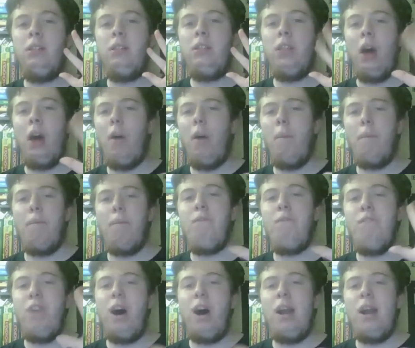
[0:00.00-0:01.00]
top
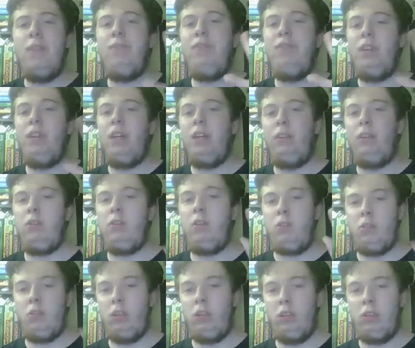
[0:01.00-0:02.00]
5 Ninth
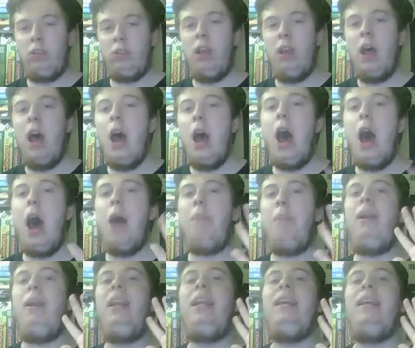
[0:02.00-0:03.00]
Doctors. I
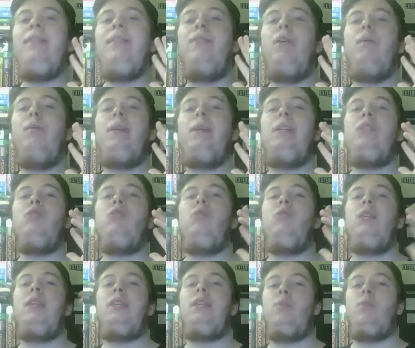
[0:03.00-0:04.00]
believe I'll be
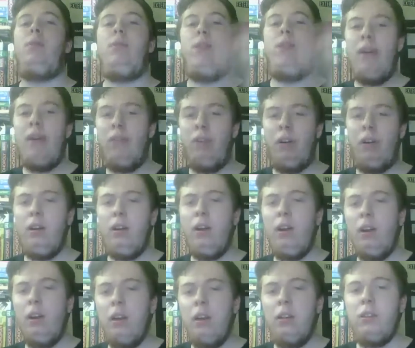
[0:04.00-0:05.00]
doing this with Aaron,
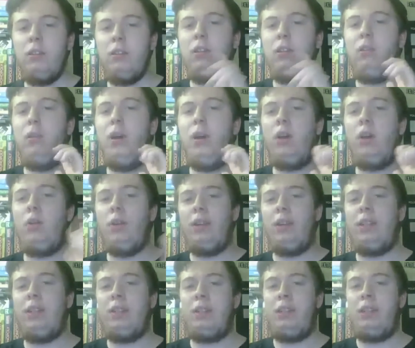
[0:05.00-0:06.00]
so
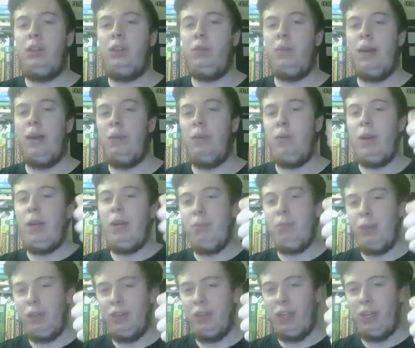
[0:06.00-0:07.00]
credits to you, mate, really
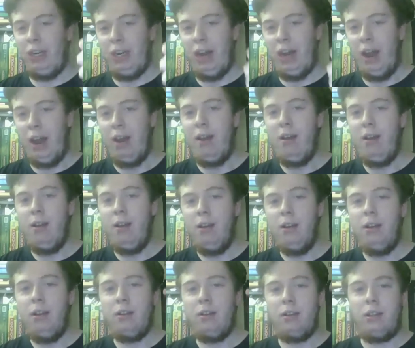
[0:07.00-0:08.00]
appreciate that.
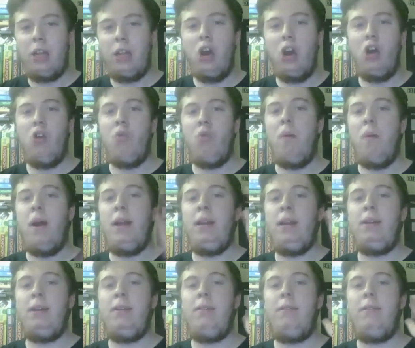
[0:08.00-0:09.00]
So,
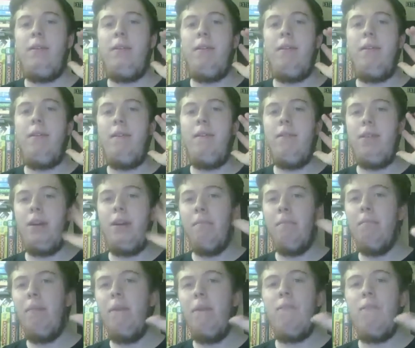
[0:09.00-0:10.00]
my
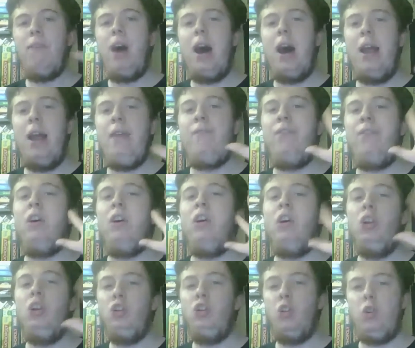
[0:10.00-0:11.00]
number 5
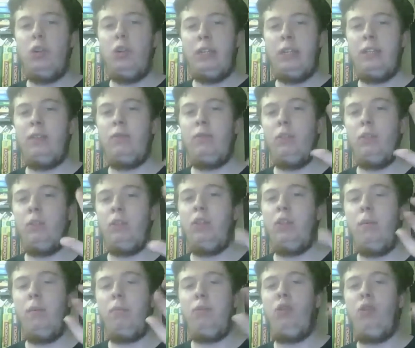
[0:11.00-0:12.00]
choice for the
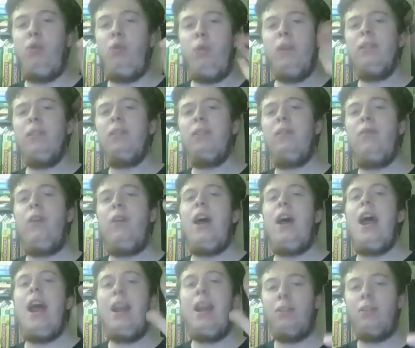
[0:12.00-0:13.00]
top Christopher
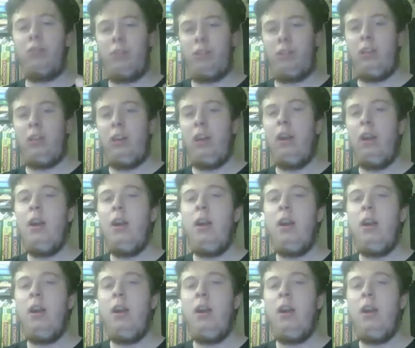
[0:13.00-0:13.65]
Eggleston